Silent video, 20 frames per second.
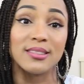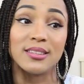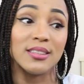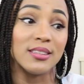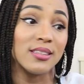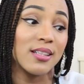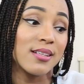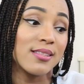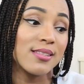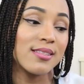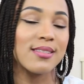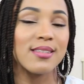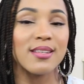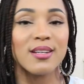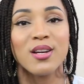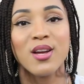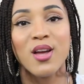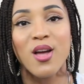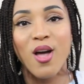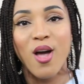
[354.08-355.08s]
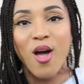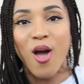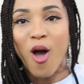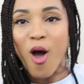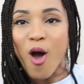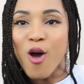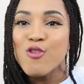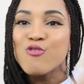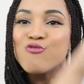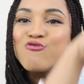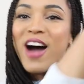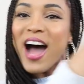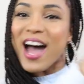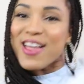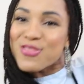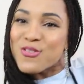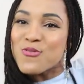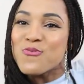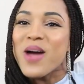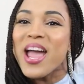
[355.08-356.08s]
to just
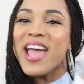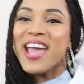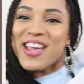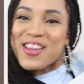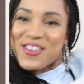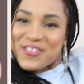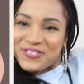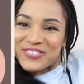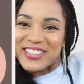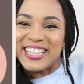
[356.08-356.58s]
ride the wave.